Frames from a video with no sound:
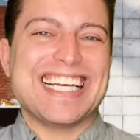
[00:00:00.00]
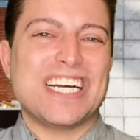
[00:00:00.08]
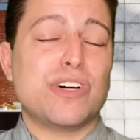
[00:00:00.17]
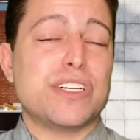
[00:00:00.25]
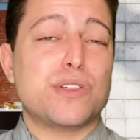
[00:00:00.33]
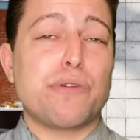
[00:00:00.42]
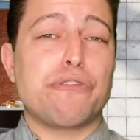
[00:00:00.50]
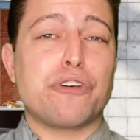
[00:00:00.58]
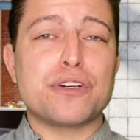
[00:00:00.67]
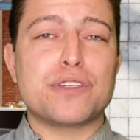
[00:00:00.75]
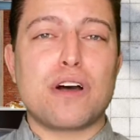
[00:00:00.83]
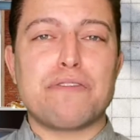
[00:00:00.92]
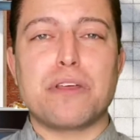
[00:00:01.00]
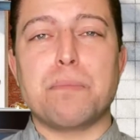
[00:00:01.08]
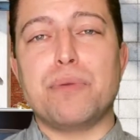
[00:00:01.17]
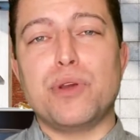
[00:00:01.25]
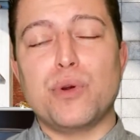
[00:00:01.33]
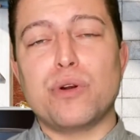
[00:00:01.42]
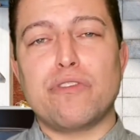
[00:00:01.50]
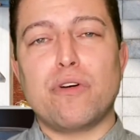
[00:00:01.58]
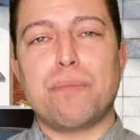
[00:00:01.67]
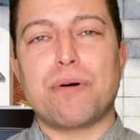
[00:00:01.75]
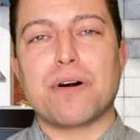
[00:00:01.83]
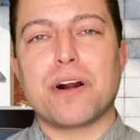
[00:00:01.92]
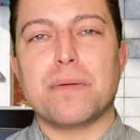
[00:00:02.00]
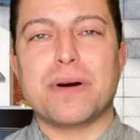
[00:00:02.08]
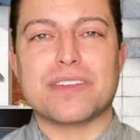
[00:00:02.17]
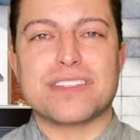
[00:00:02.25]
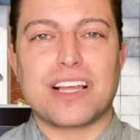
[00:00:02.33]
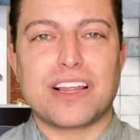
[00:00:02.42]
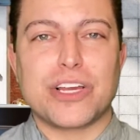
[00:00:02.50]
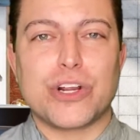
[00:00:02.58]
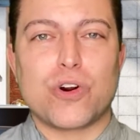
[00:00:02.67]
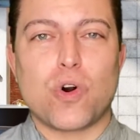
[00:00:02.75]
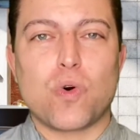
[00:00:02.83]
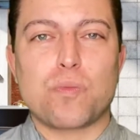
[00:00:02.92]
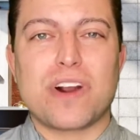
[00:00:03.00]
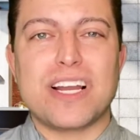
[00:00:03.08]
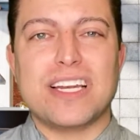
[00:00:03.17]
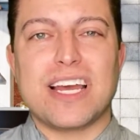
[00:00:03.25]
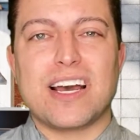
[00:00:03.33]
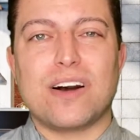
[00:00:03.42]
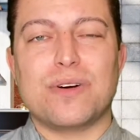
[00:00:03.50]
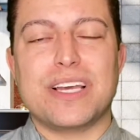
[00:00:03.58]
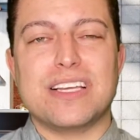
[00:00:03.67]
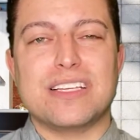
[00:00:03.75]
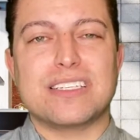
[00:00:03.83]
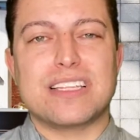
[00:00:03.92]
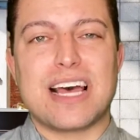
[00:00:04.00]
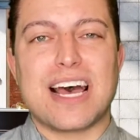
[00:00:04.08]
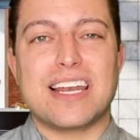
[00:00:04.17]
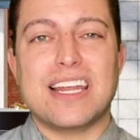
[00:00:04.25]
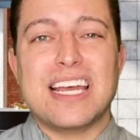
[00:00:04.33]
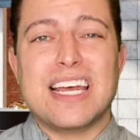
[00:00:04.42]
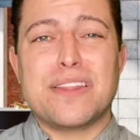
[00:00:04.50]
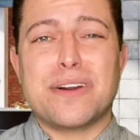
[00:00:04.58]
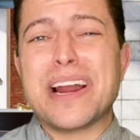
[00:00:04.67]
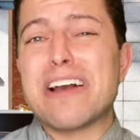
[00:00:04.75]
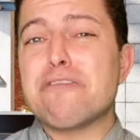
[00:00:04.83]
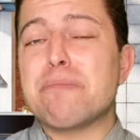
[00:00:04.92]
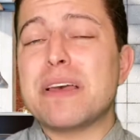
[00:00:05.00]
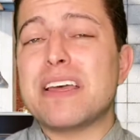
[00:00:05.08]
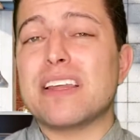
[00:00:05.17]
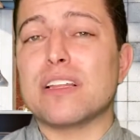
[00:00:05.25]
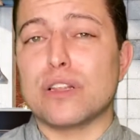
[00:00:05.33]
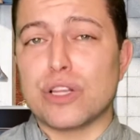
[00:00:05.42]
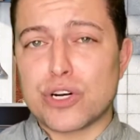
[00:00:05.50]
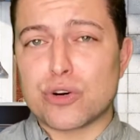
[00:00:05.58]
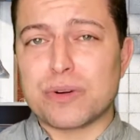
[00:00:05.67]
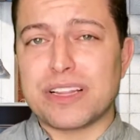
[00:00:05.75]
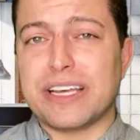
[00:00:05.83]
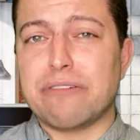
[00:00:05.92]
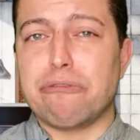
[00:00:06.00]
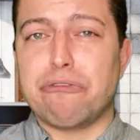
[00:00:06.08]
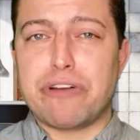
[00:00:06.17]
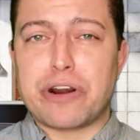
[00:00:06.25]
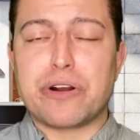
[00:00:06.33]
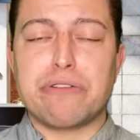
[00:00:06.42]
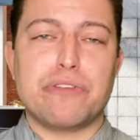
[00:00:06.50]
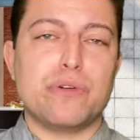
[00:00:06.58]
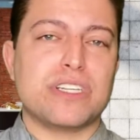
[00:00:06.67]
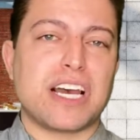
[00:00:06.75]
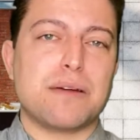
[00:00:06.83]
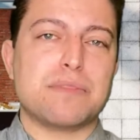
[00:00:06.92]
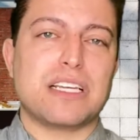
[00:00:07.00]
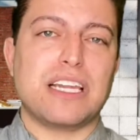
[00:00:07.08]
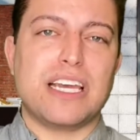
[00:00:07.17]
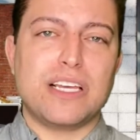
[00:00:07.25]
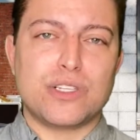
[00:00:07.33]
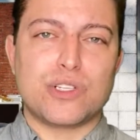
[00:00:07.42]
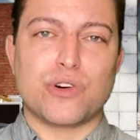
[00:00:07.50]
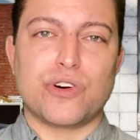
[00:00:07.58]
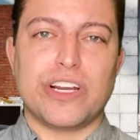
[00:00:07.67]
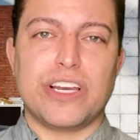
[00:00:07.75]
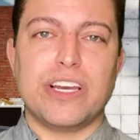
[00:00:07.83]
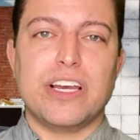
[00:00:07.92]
All right, so first off, the beautiful part about selling your home right now is that there have been literally very few times in history